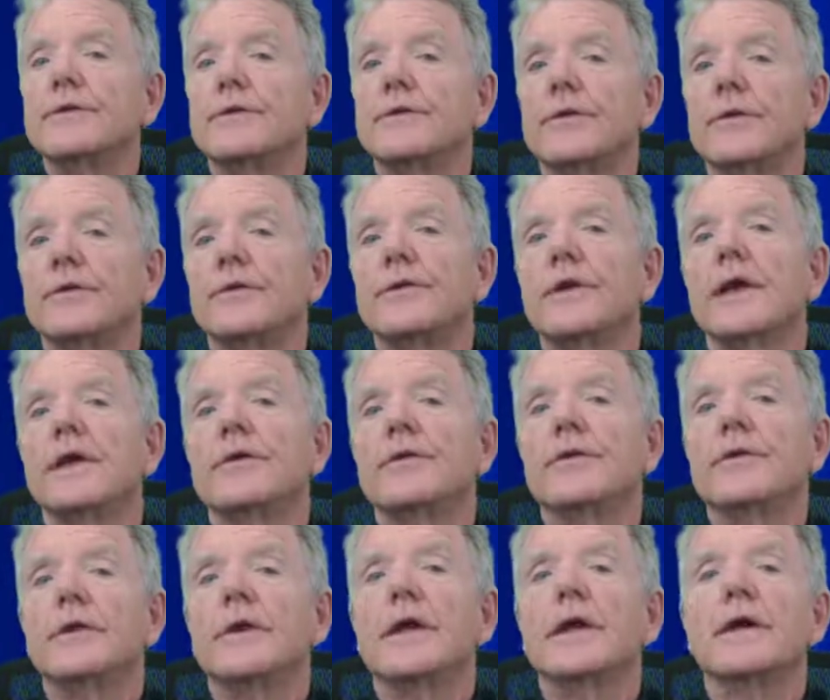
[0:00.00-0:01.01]

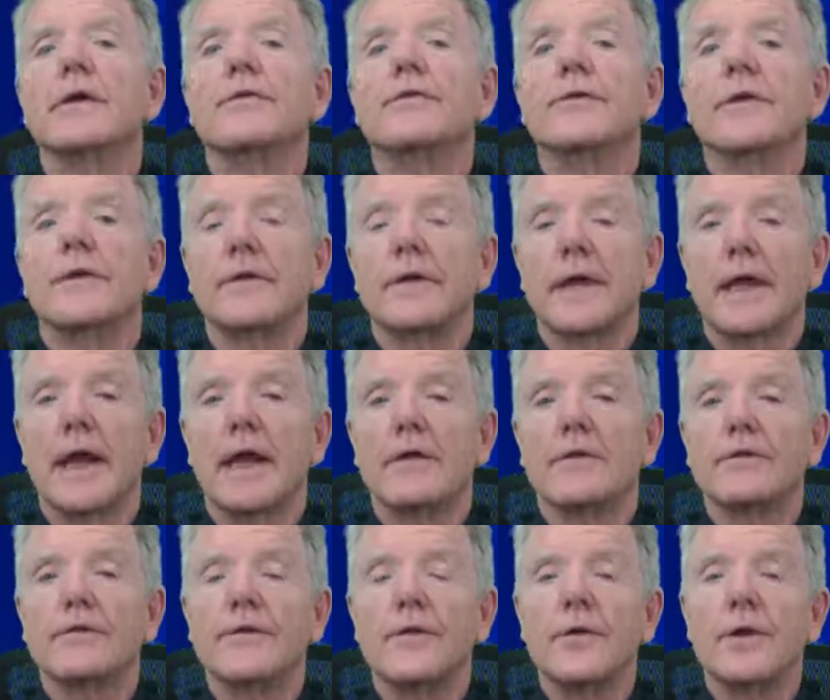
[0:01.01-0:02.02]
Association of Southern
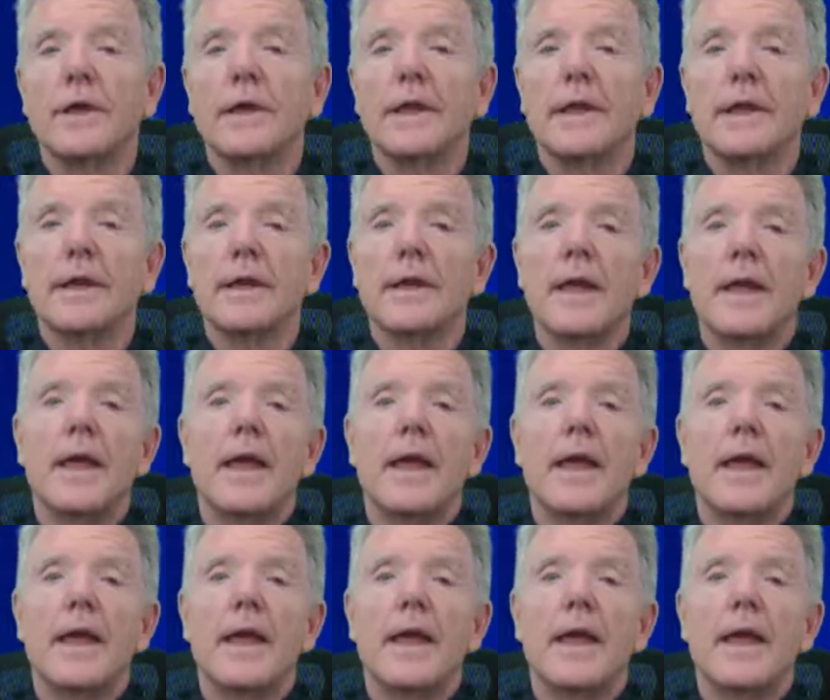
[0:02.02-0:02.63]
California